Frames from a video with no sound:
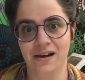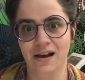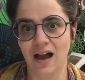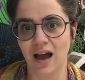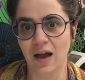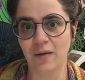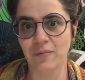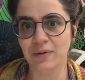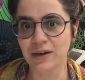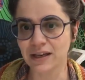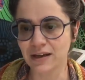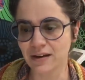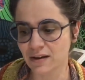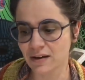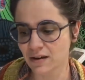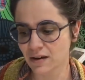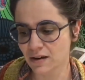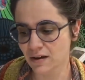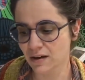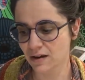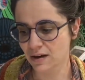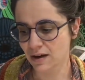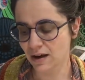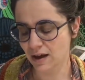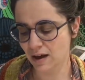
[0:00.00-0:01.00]
I mean,
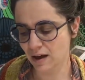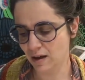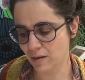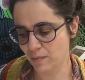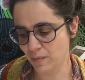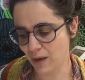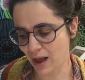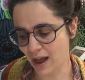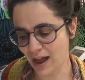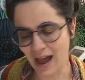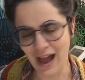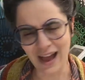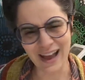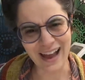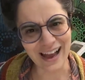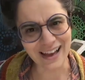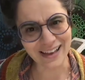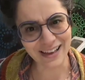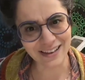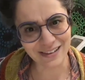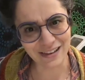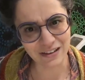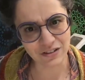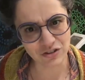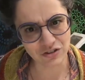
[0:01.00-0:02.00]
I
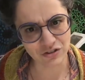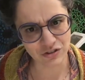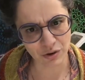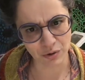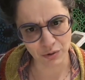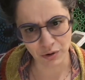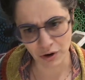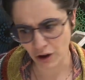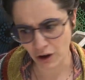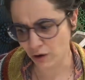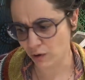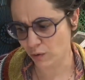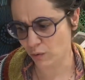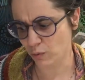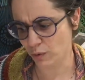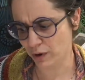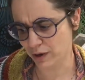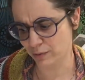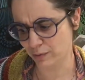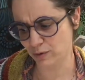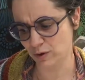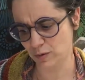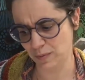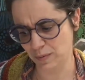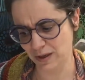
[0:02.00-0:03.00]
guess I just don't know what it
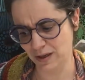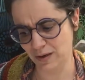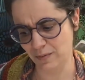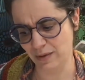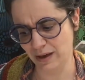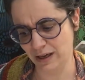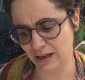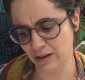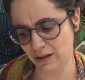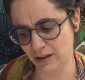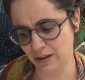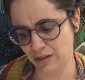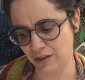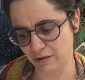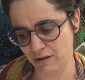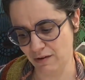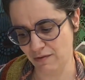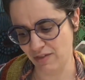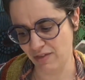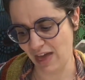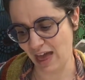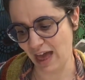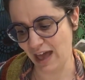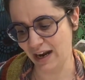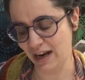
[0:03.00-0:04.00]
would be to make a theory of
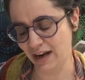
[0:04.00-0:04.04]
that.